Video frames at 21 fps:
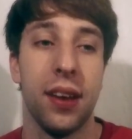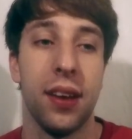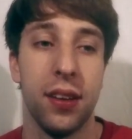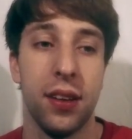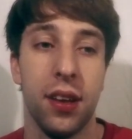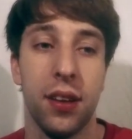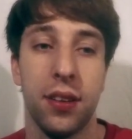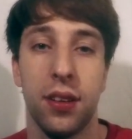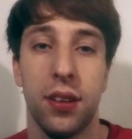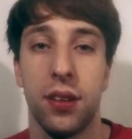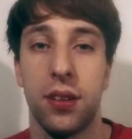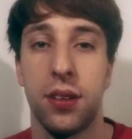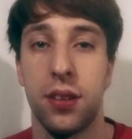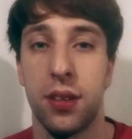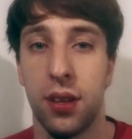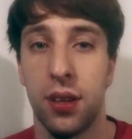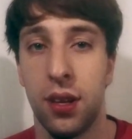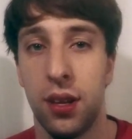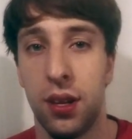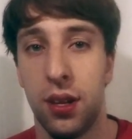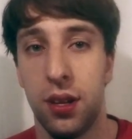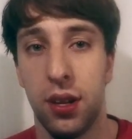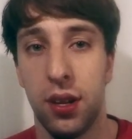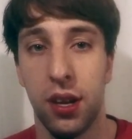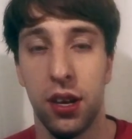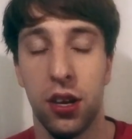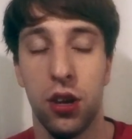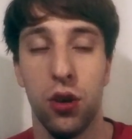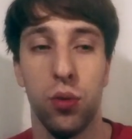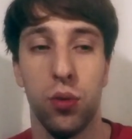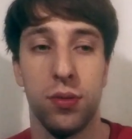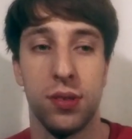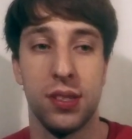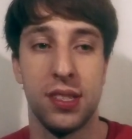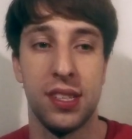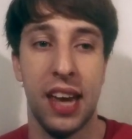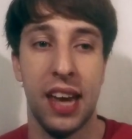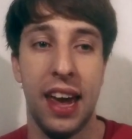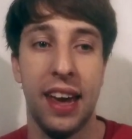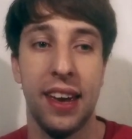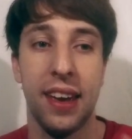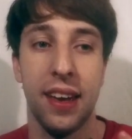It doesn't let you
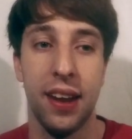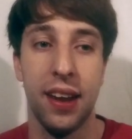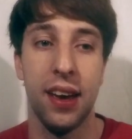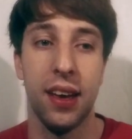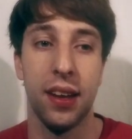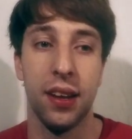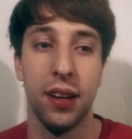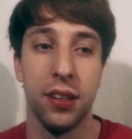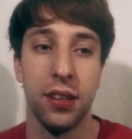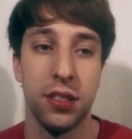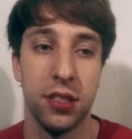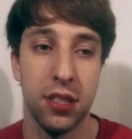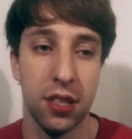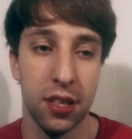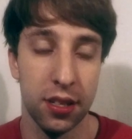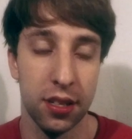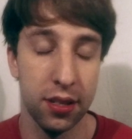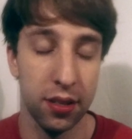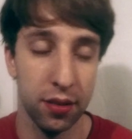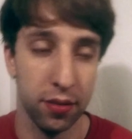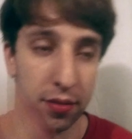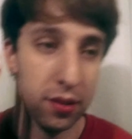take it in. It just